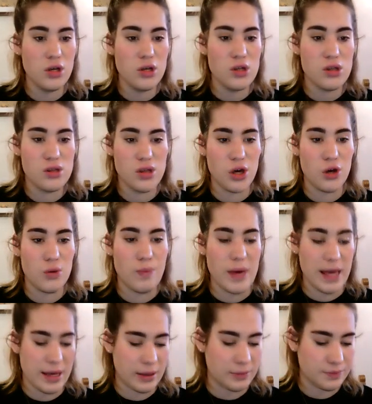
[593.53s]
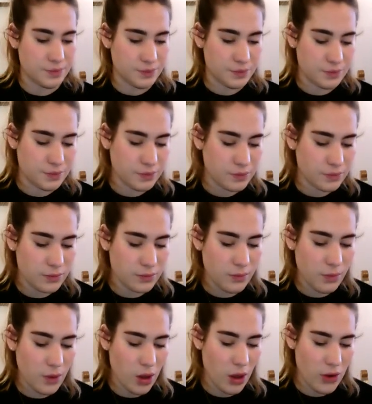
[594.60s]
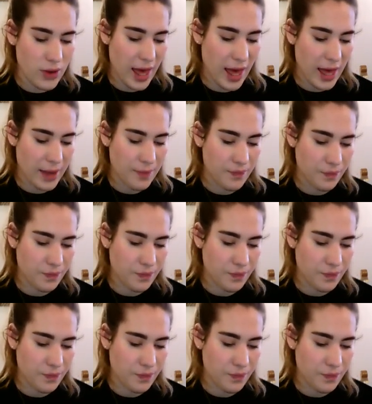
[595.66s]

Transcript: so big. Okay.